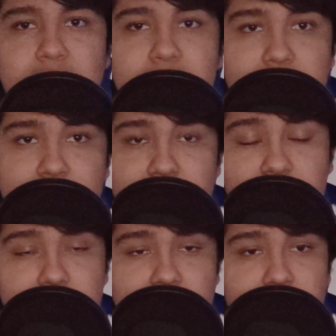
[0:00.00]
And if
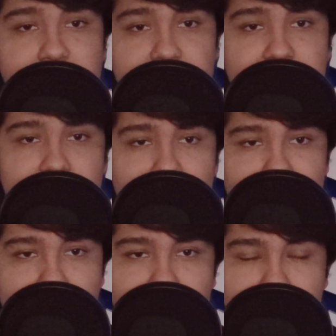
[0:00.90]
I'm going to be
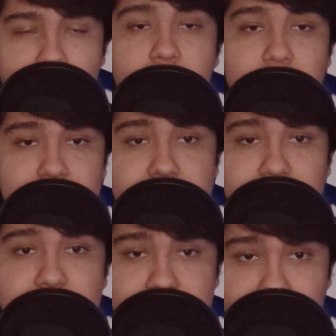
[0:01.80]
a
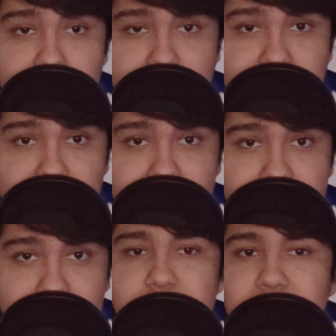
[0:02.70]
content
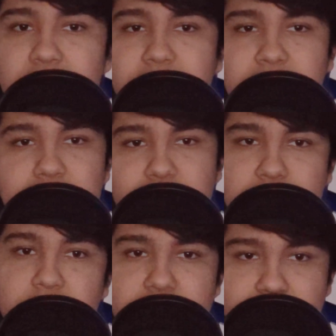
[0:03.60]
creator, I'm going to need those
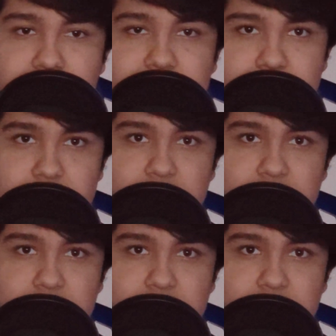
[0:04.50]
cores and threads.